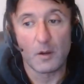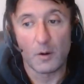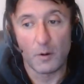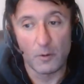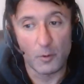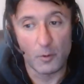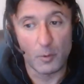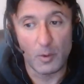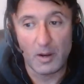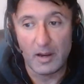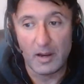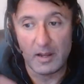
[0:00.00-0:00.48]

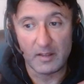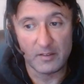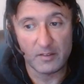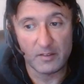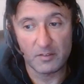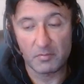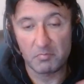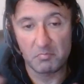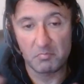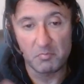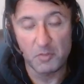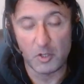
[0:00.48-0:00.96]

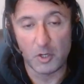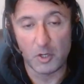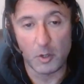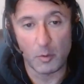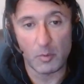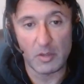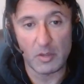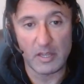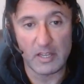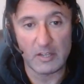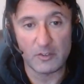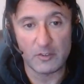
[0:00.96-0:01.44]
Otherwise, you know,
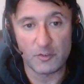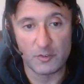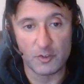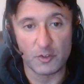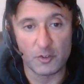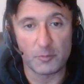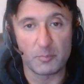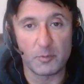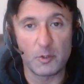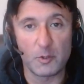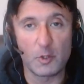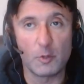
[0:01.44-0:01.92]

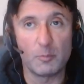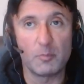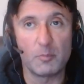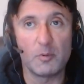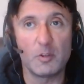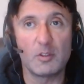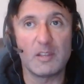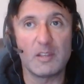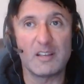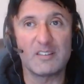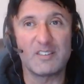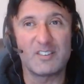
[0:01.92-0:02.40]

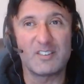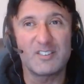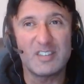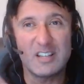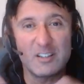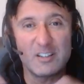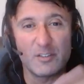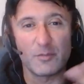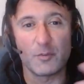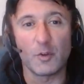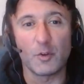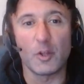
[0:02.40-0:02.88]
there's a
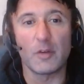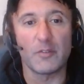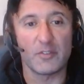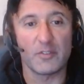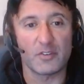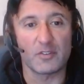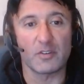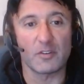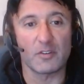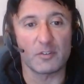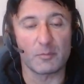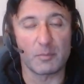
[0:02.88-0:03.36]
sense of
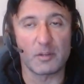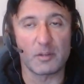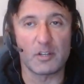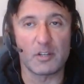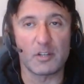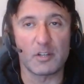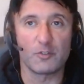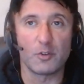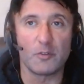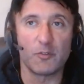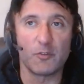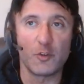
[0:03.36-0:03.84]
nervousness
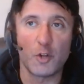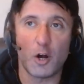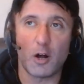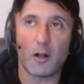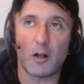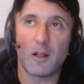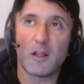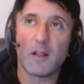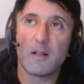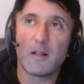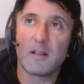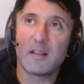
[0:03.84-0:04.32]
because you've
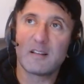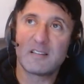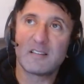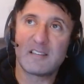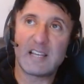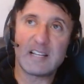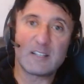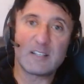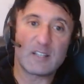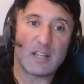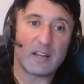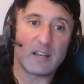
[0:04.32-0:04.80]
not
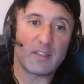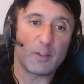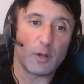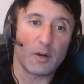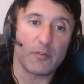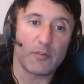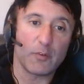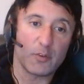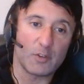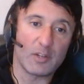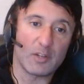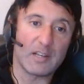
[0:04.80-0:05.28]
ticked anything
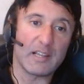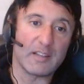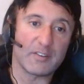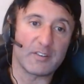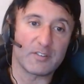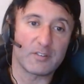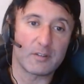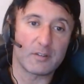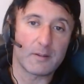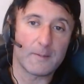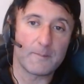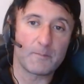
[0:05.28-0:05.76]
off on your
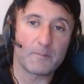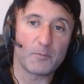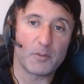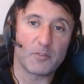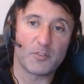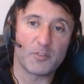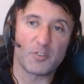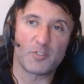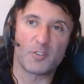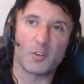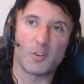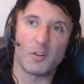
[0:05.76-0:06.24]
list.
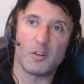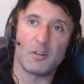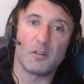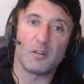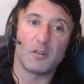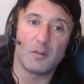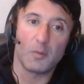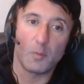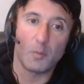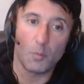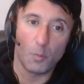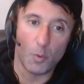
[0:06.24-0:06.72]
You've just done
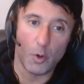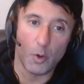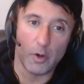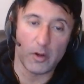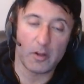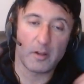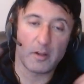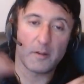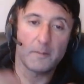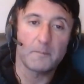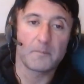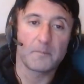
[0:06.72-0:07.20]

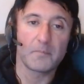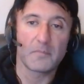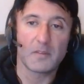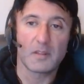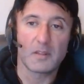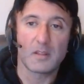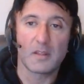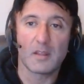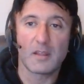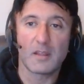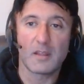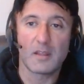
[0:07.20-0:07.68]
work.
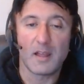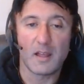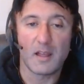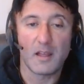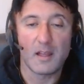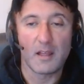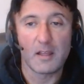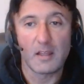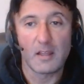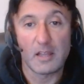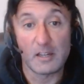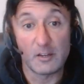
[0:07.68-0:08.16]

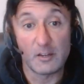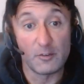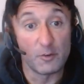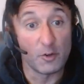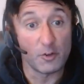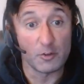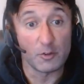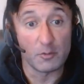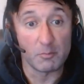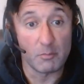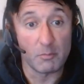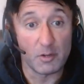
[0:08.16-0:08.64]
You've
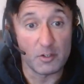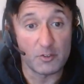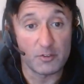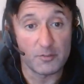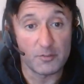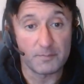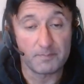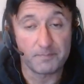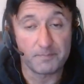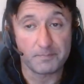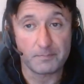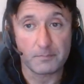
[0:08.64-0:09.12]
not done
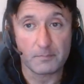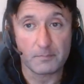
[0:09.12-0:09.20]
much.